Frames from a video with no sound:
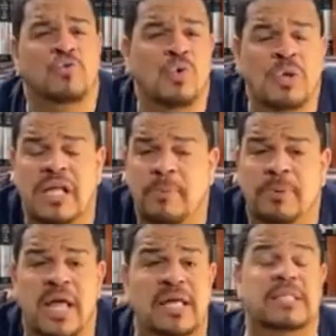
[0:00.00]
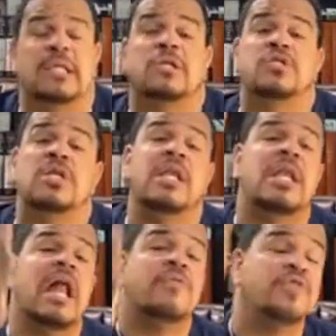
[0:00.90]
grueling place that looks
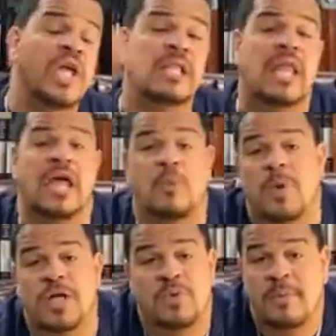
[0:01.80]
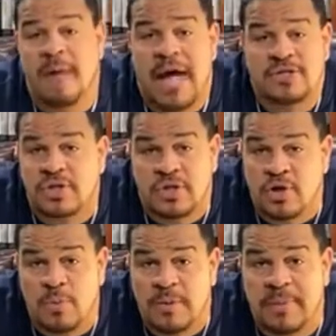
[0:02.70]
nothing like where you
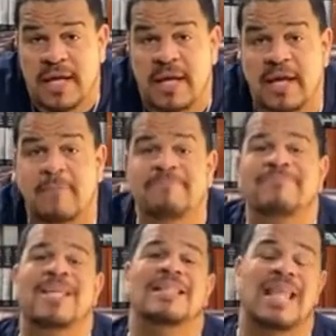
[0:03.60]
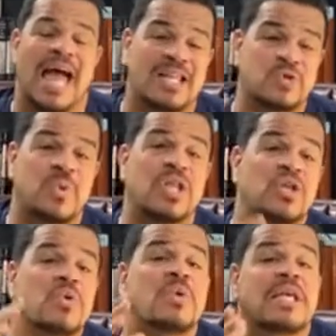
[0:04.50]
imagined you would be, that is
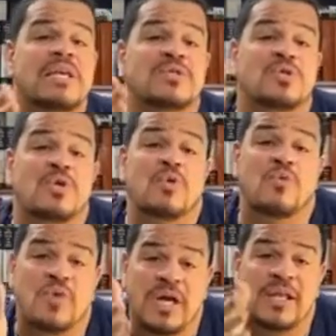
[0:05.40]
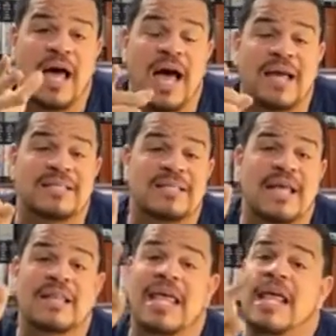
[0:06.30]
when you need to
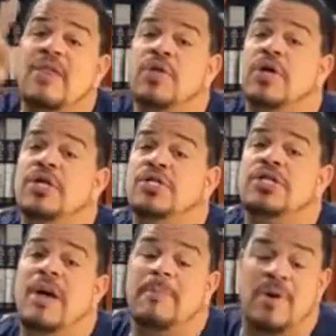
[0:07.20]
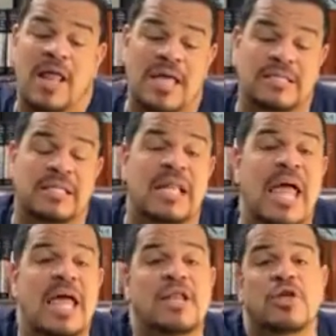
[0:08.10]
realize that he, the Good Shepherd, has
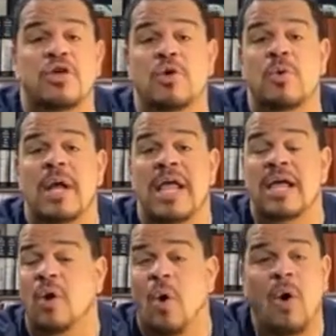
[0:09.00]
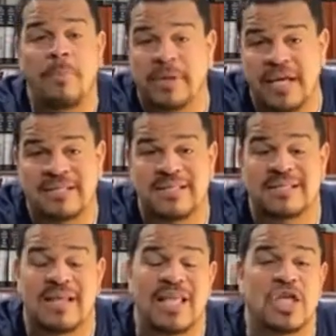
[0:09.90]
led you in all
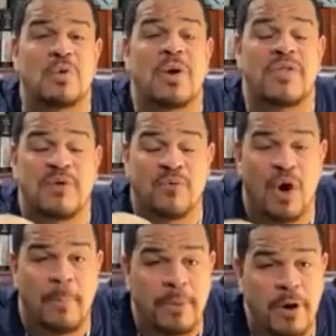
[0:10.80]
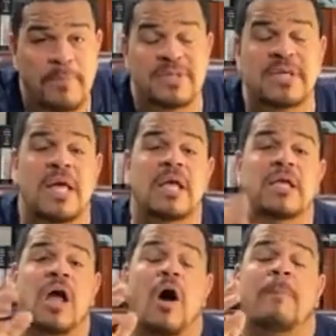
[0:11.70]
places and that you are there for a purpose.
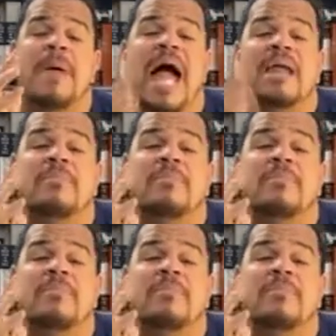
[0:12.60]
Our